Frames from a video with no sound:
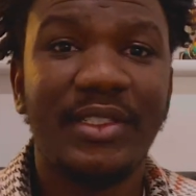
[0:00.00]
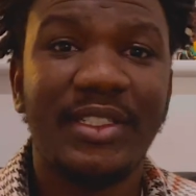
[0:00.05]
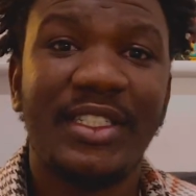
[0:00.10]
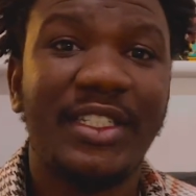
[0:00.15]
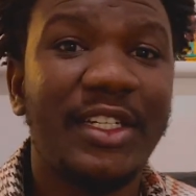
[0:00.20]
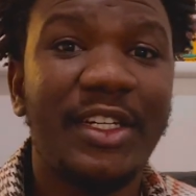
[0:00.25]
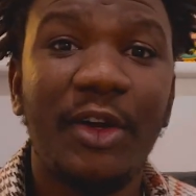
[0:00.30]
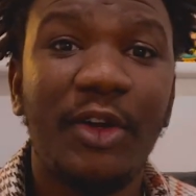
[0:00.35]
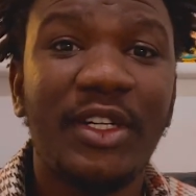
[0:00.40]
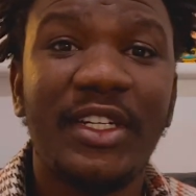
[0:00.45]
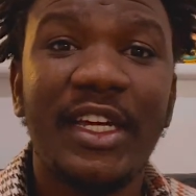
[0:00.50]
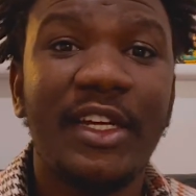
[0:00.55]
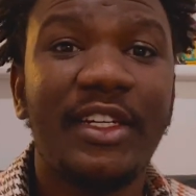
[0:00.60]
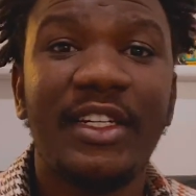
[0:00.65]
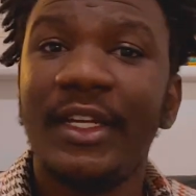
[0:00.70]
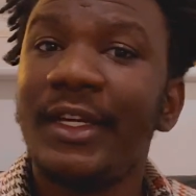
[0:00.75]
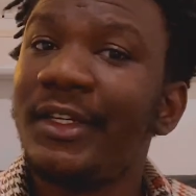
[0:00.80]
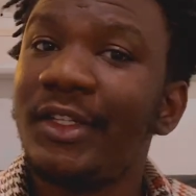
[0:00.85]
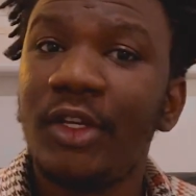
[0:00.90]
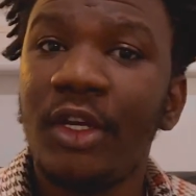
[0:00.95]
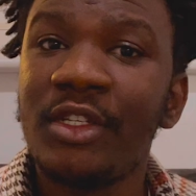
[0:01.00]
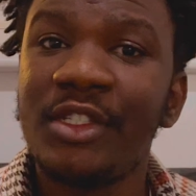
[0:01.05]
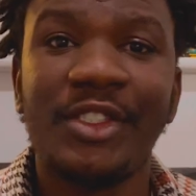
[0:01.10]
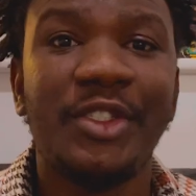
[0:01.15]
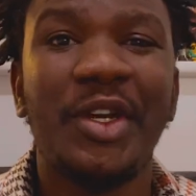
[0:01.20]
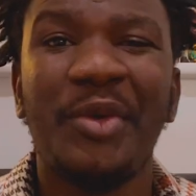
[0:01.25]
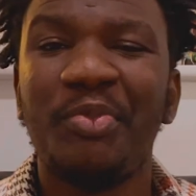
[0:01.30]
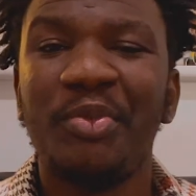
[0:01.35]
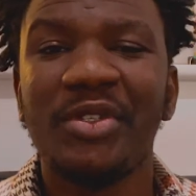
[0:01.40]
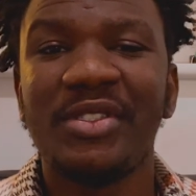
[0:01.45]
They does
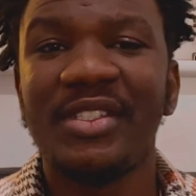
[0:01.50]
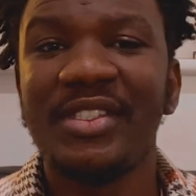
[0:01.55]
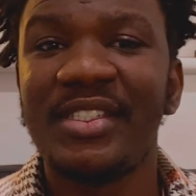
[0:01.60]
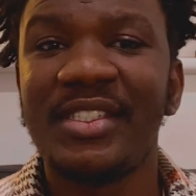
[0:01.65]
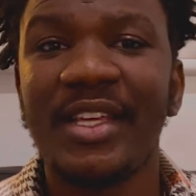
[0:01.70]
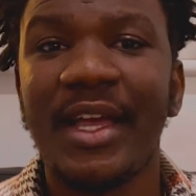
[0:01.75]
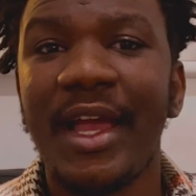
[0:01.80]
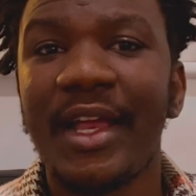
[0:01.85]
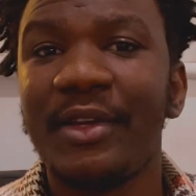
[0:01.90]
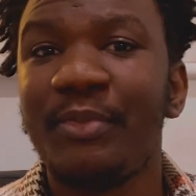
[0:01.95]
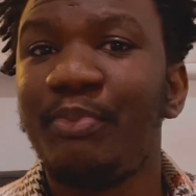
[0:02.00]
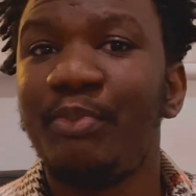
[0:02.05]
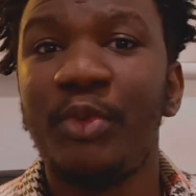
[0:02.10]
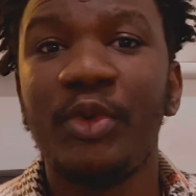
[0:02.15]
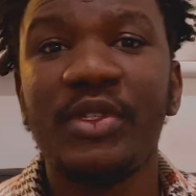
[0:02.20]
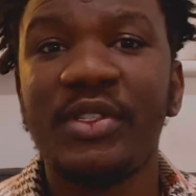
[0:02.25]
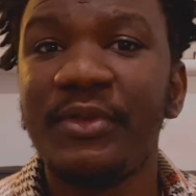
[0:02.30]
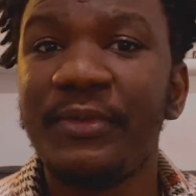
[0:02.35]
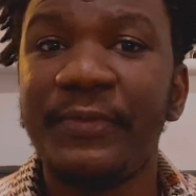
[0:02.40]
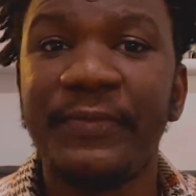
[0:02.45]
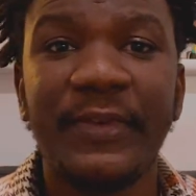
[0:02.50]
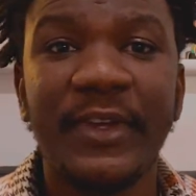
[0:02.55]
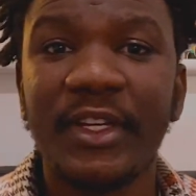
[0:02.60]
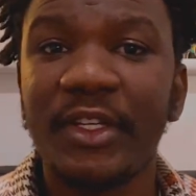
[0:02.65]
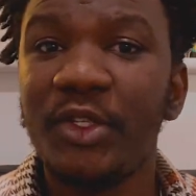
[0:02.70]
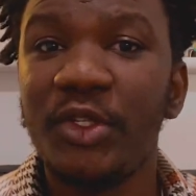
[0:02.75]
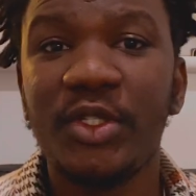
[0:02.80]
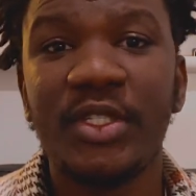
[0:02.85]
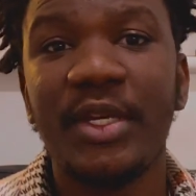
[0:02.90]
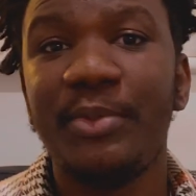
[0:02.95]
the opposite side, posting fake
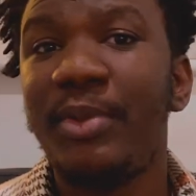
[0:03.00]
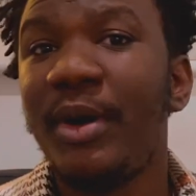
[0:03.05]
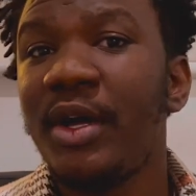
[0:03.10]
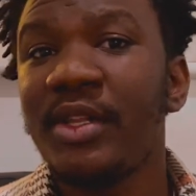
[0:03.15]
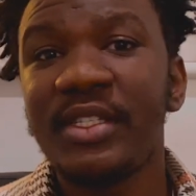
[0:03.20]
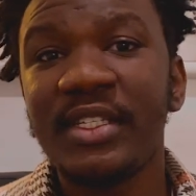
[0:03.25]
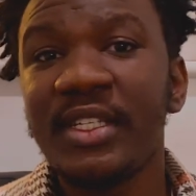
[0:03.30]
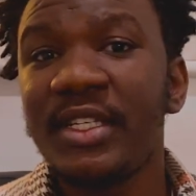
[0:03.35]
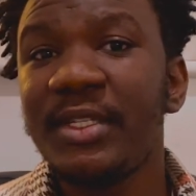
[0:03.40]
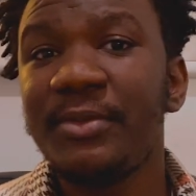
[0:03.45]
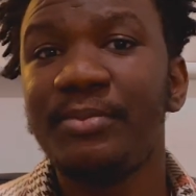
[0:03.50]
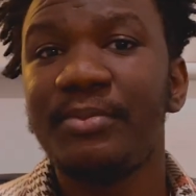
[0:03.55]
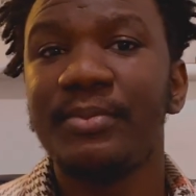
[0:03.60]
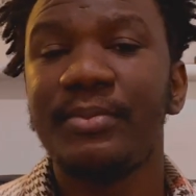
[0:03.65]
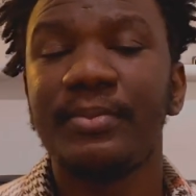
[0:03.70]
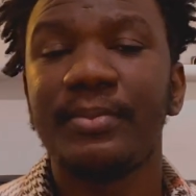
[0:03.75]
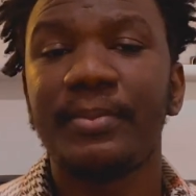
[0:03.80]
news about him.